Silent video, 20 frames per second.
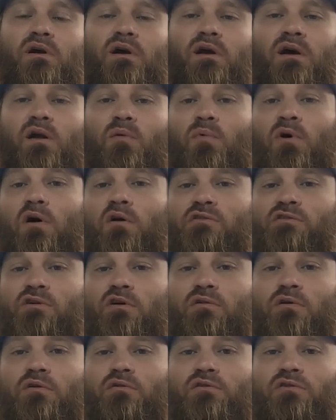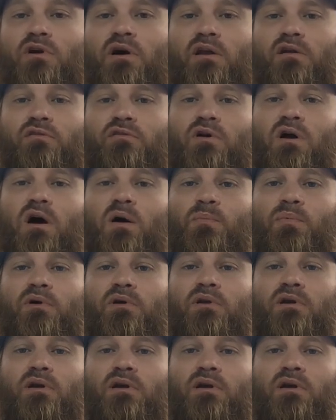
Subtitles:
And I'm also going to try to drop it